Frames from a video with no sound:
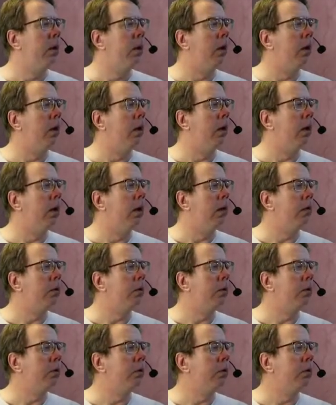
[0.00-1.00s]
uh,
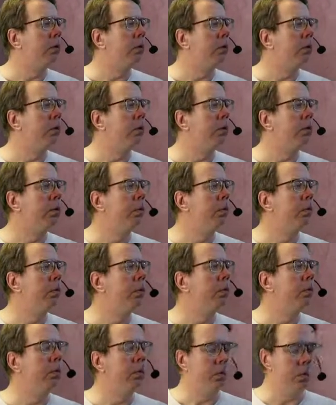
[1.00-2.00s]

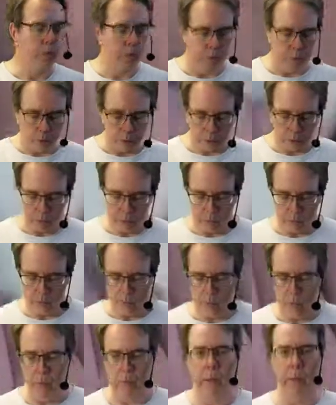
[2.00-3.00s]

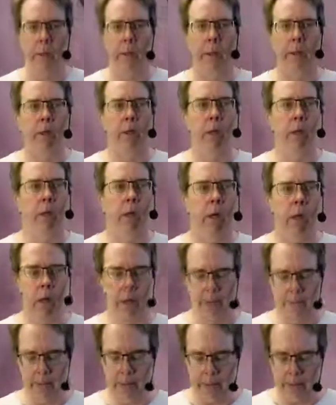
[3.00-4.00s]
the other
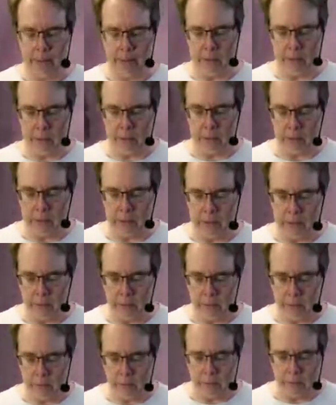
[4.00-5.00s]
uh, magnets I've got
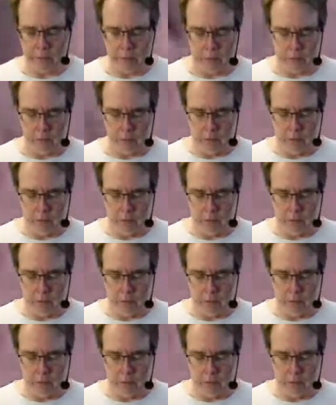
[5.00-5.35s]
here,